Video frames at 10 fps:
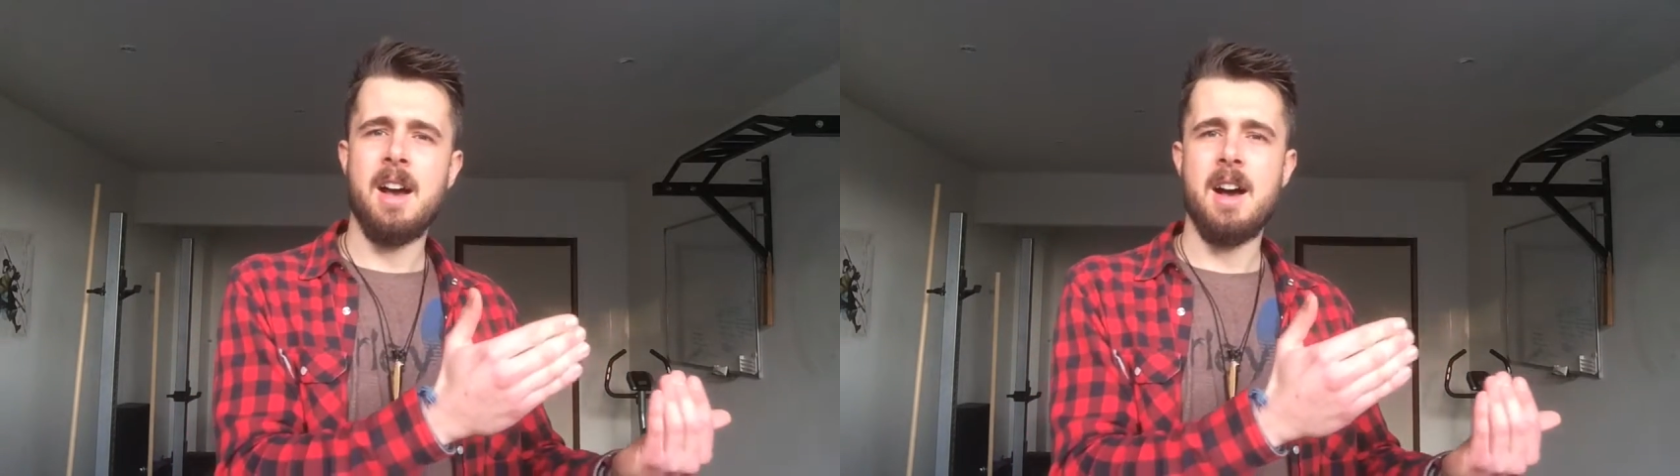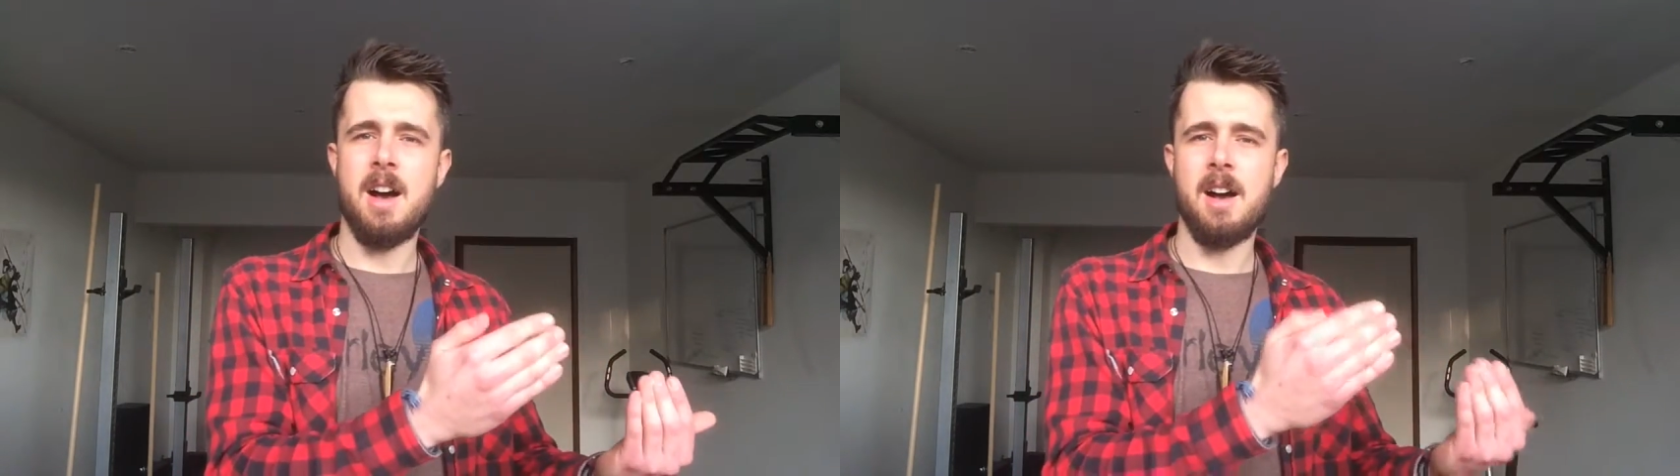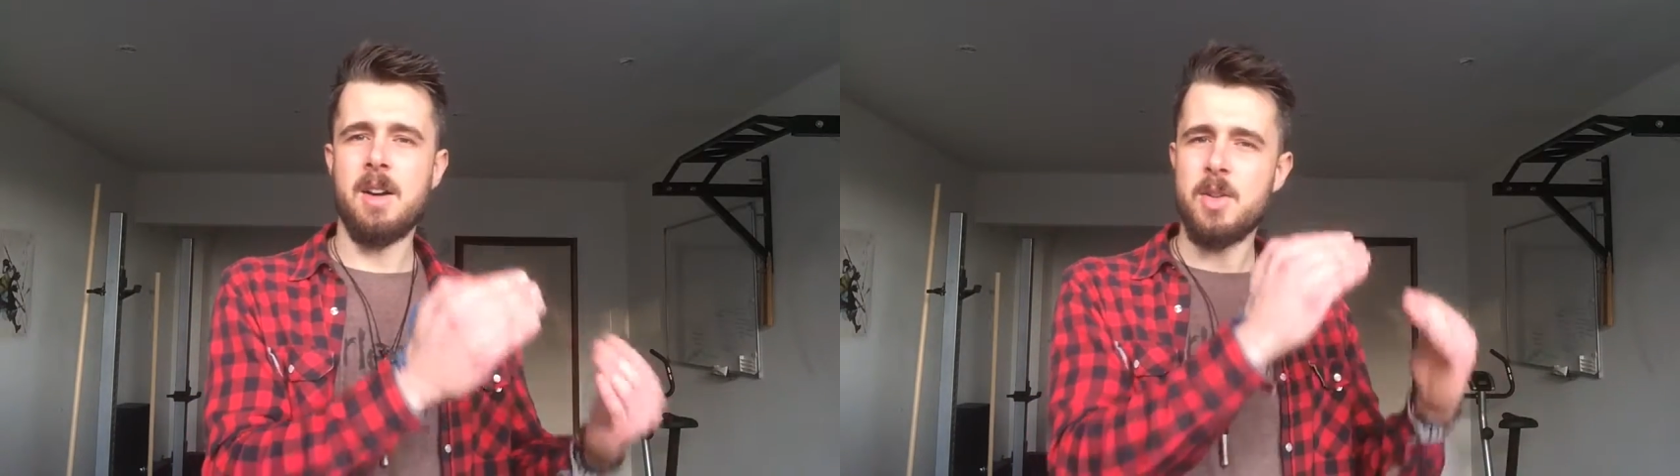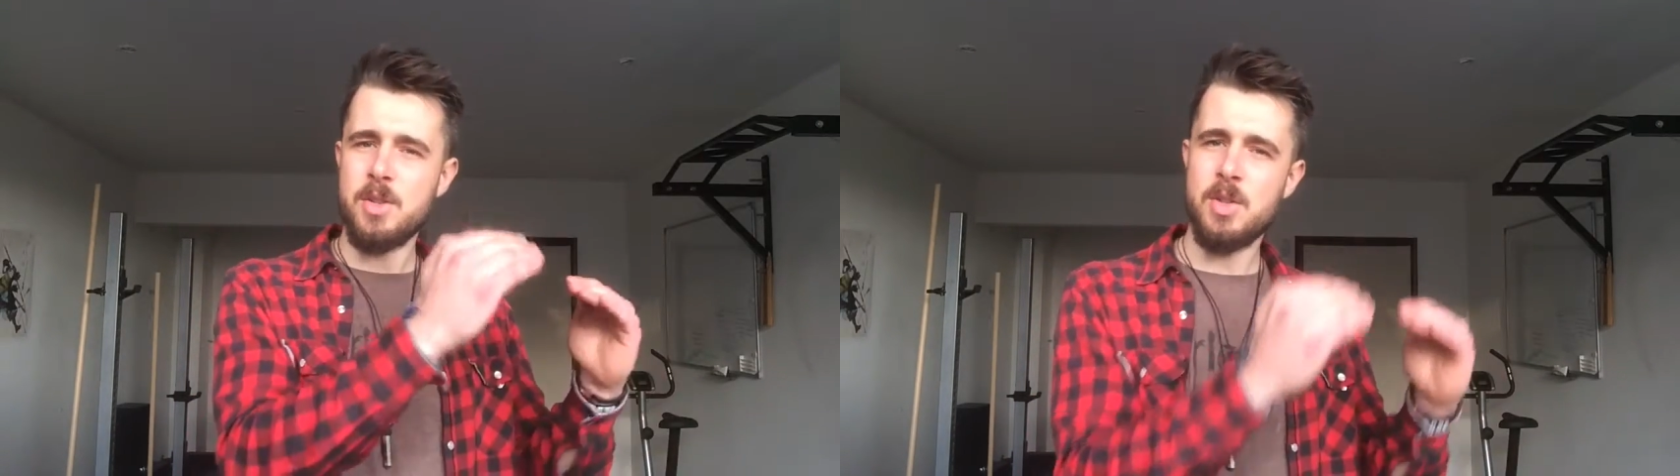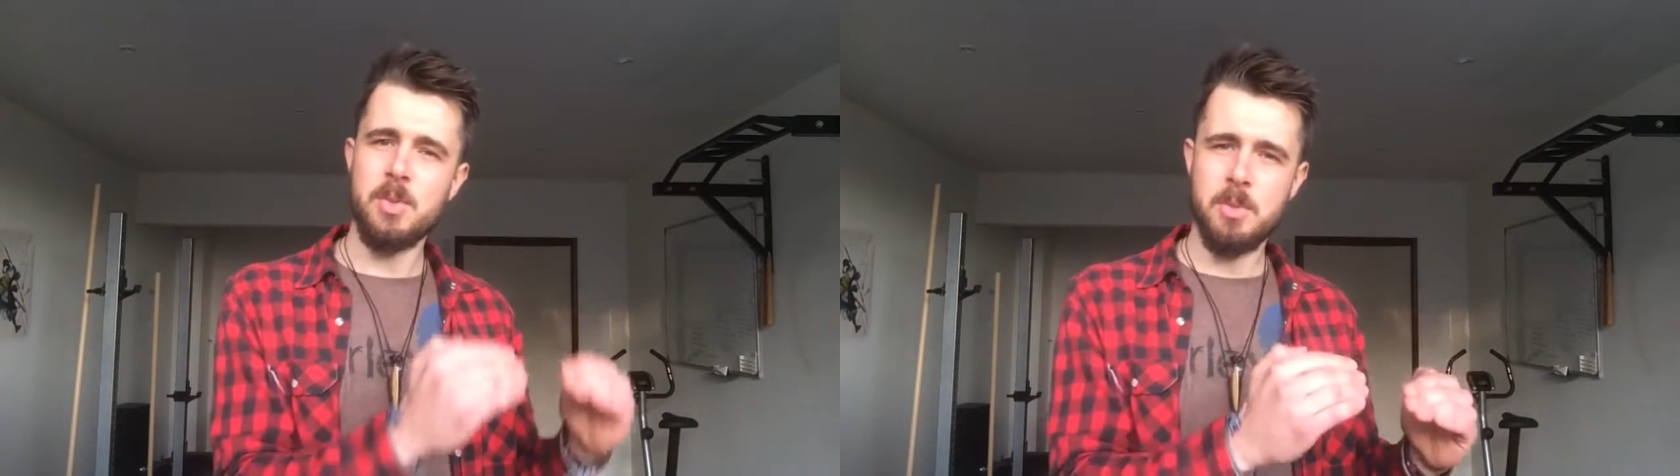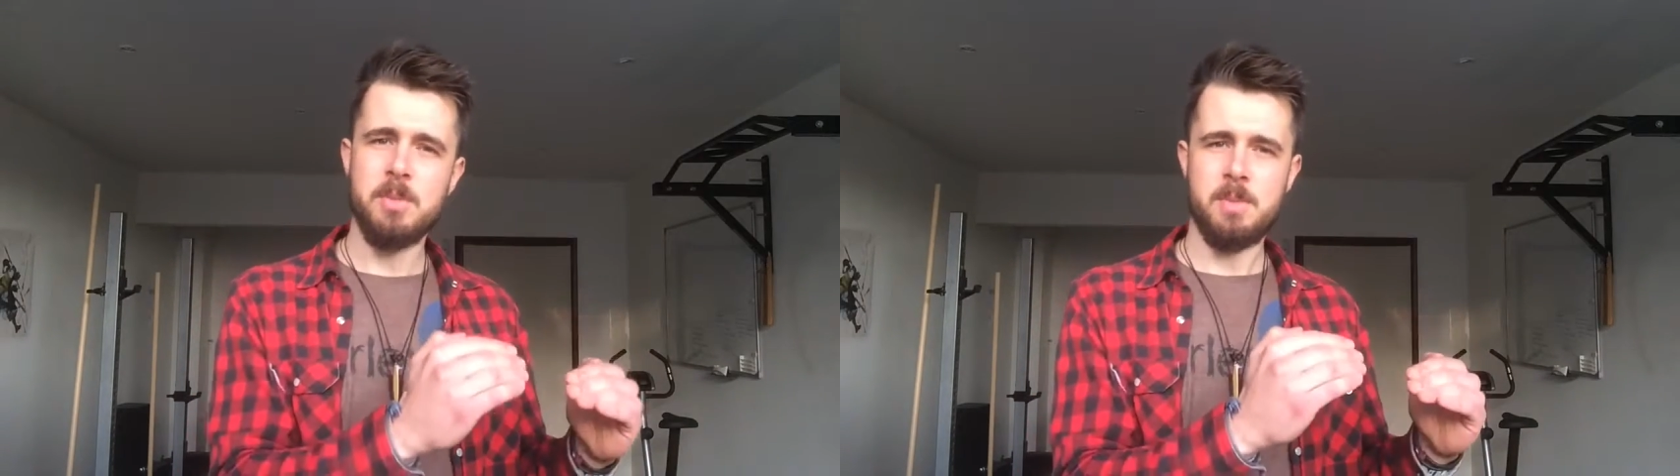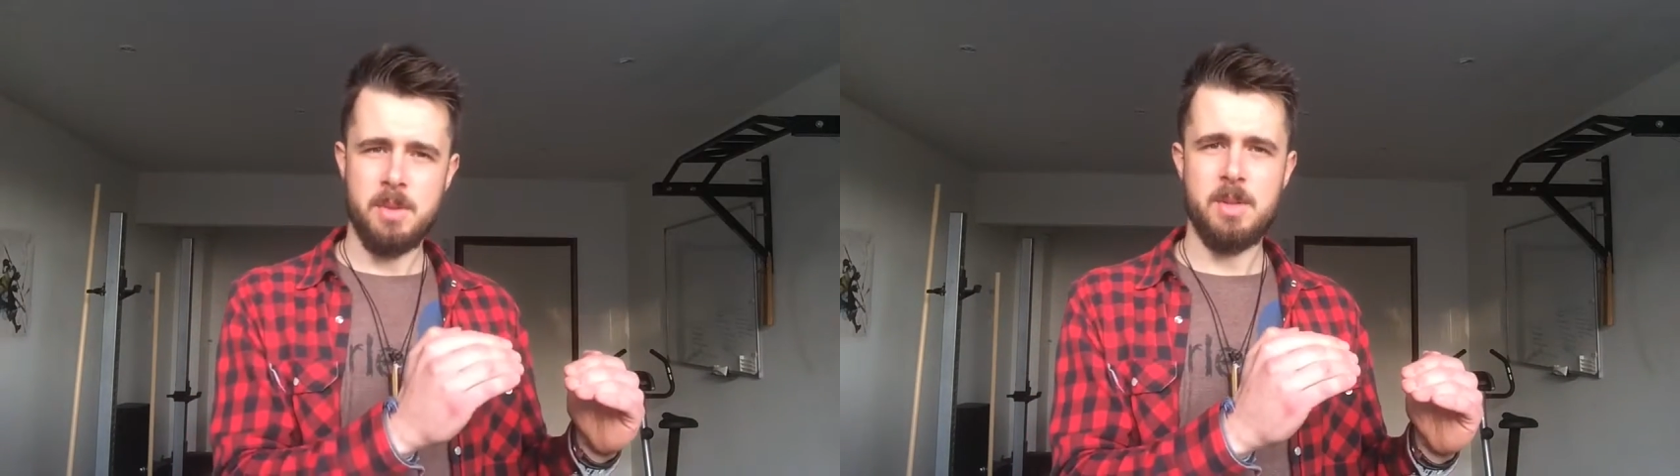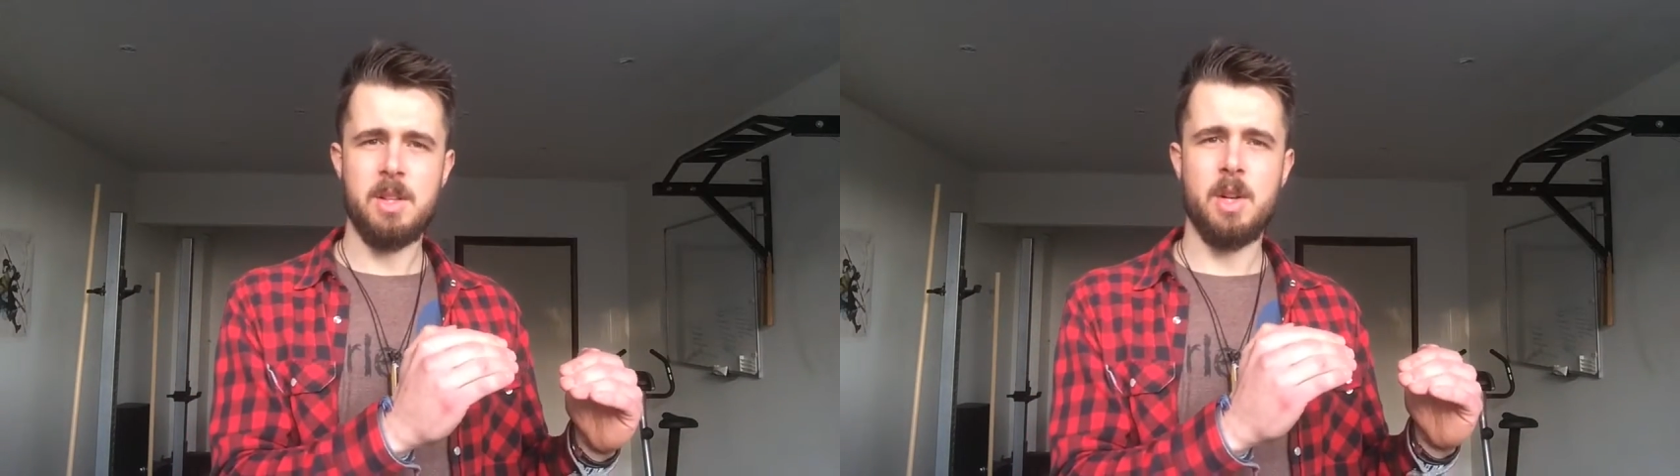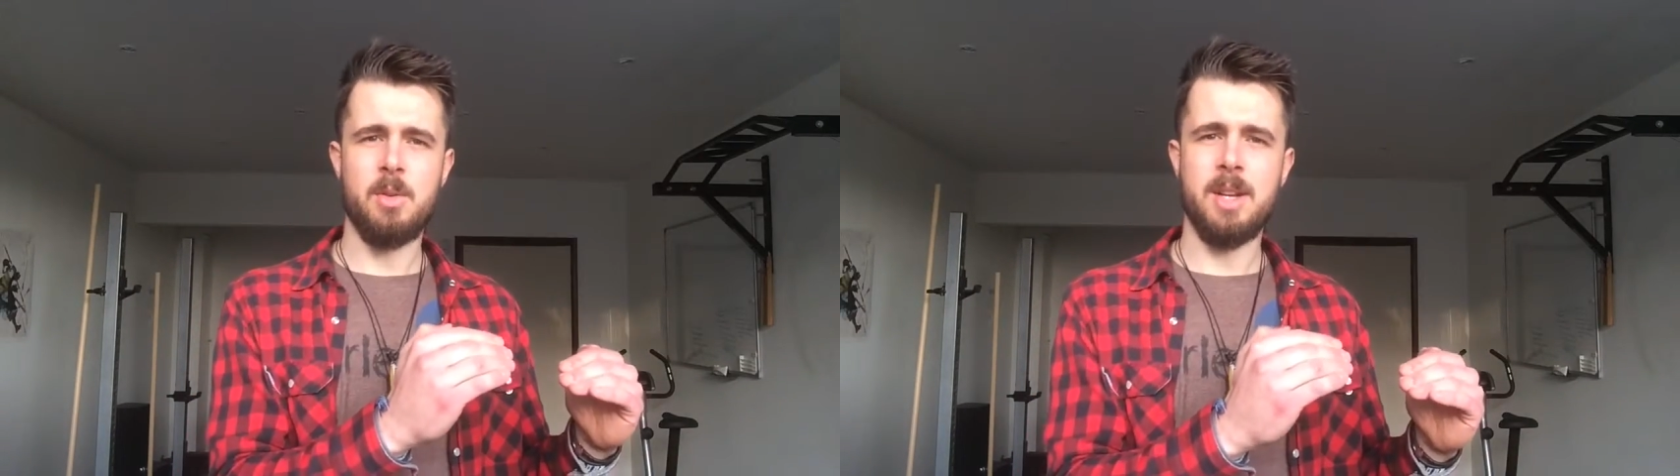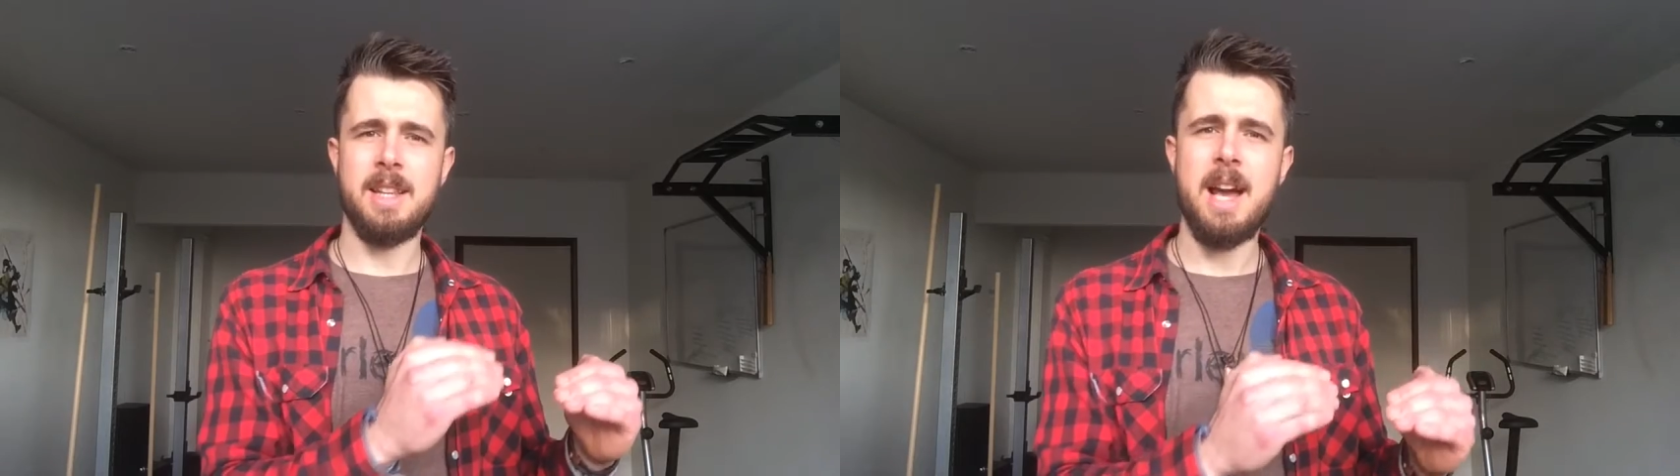uh, could you
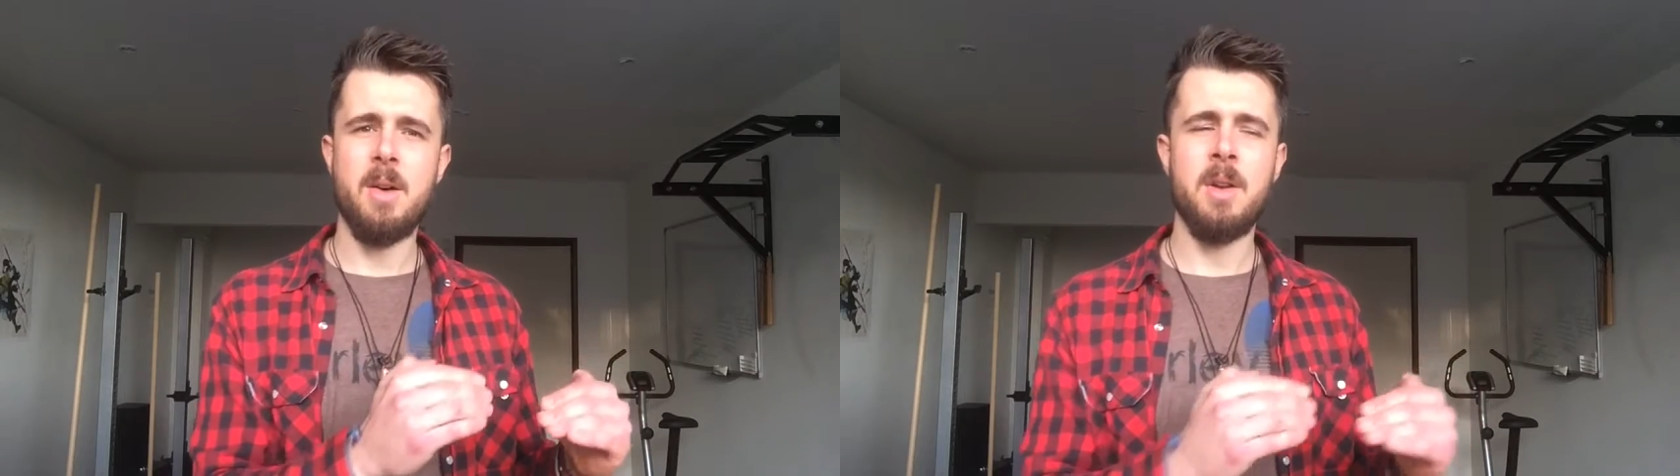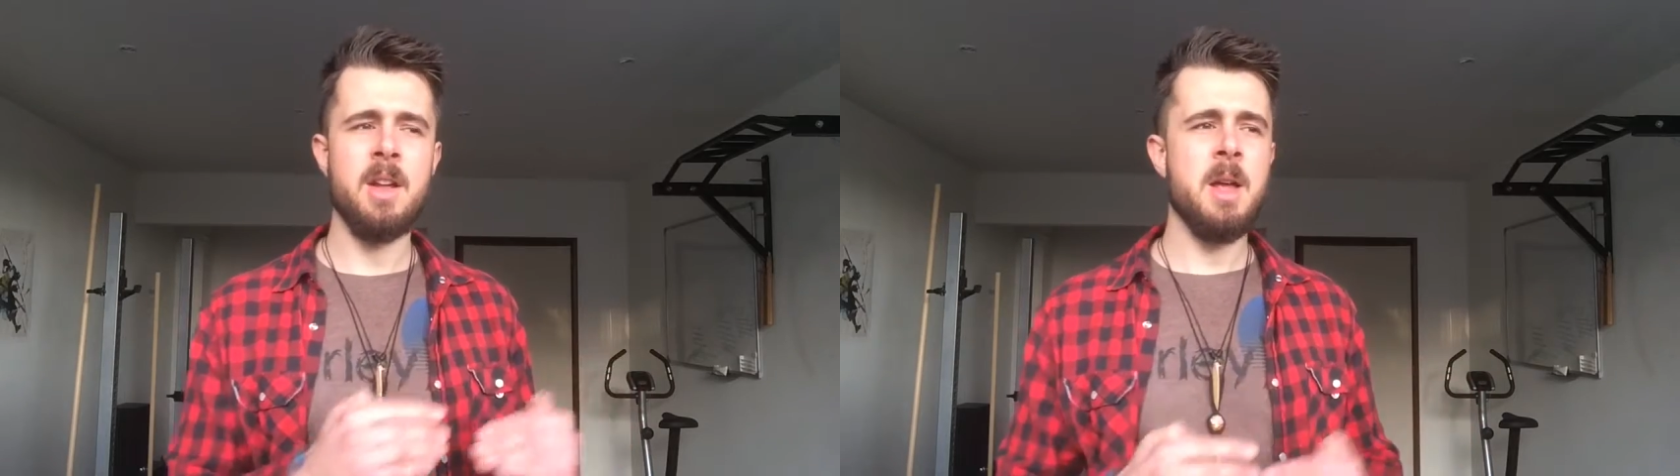lower it down?